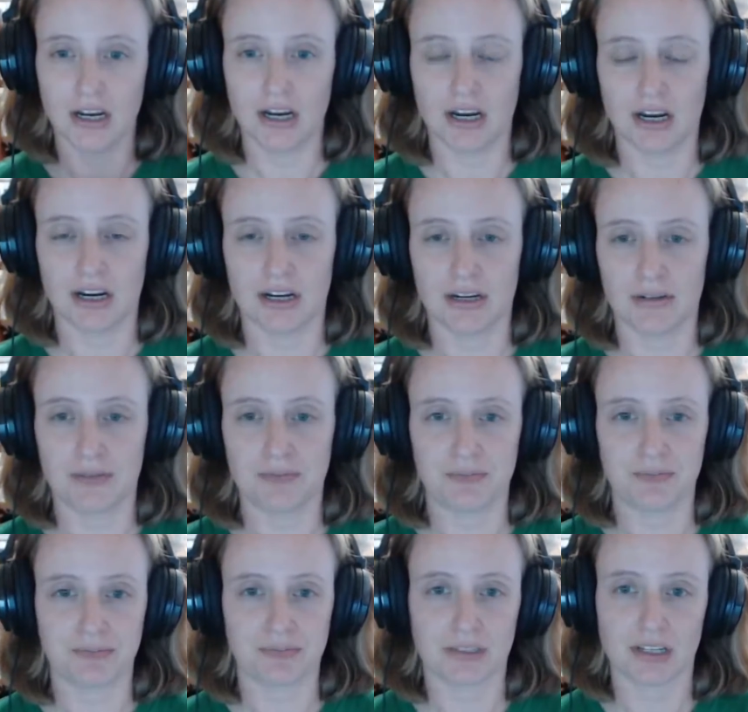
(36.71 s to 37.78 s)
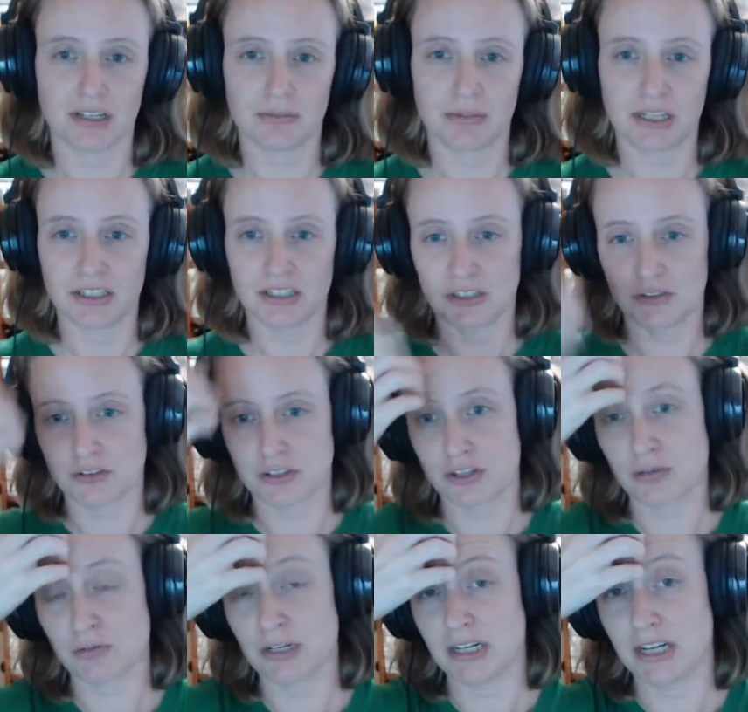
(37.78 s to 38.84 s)
Um, but this is for the
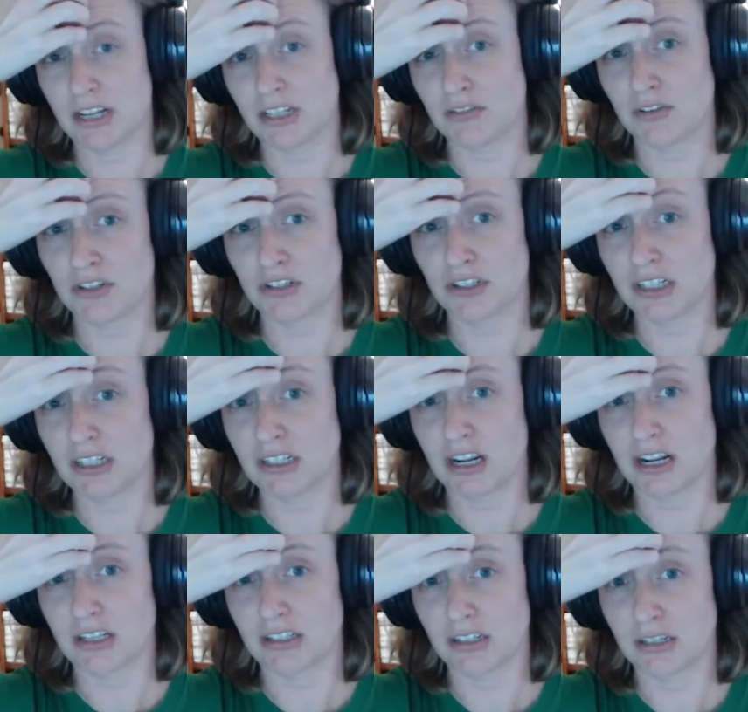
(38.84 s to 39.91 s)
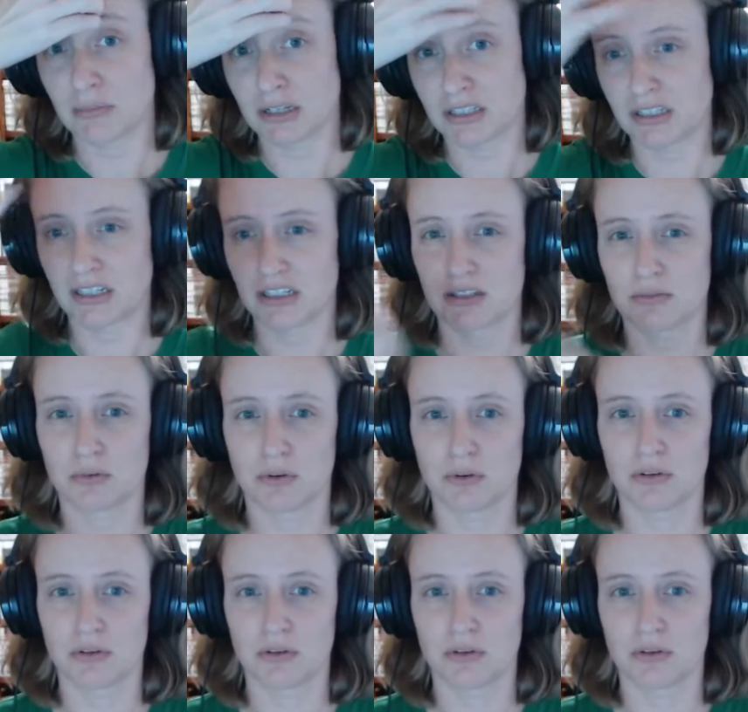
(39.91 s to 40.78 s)
3DS version, and so the big thing is, well,